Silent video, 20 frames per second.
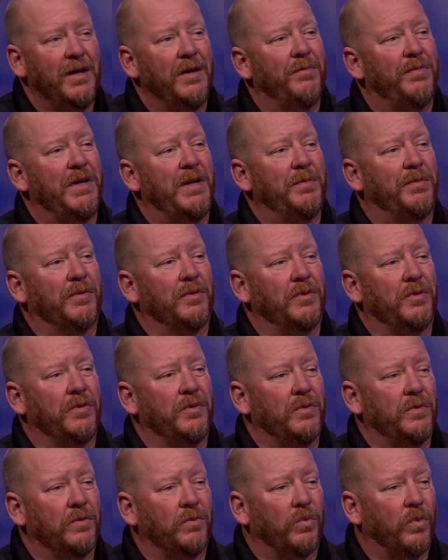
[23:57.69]
people
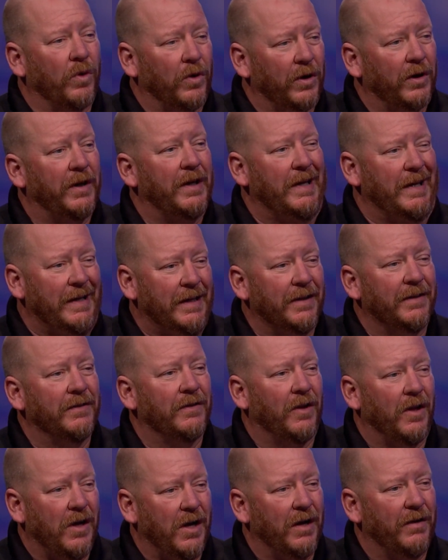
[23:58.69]
who work in
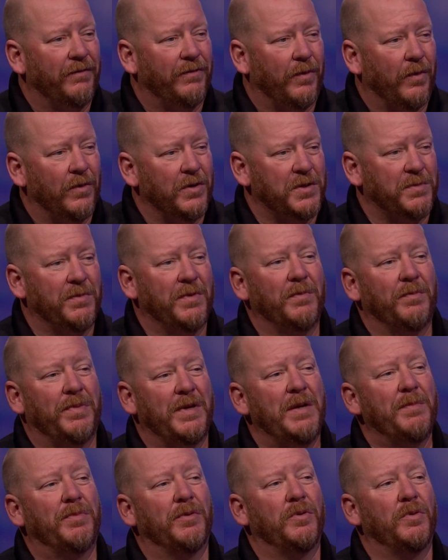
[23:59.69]
law enforcement,
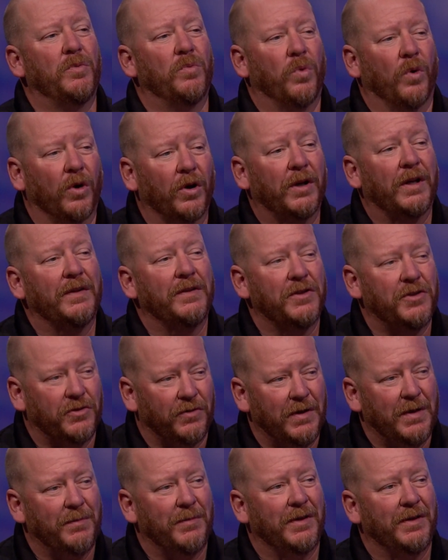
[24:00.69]
people who work in the
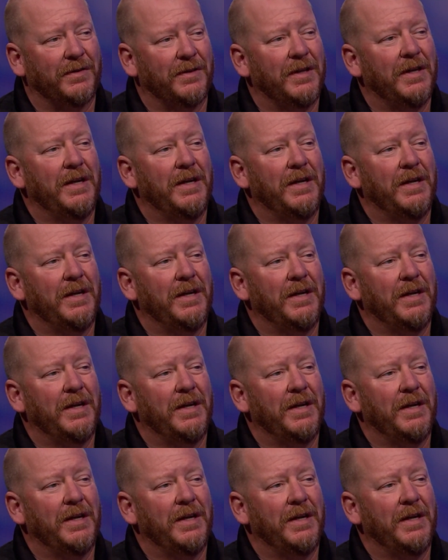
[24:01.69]
treatment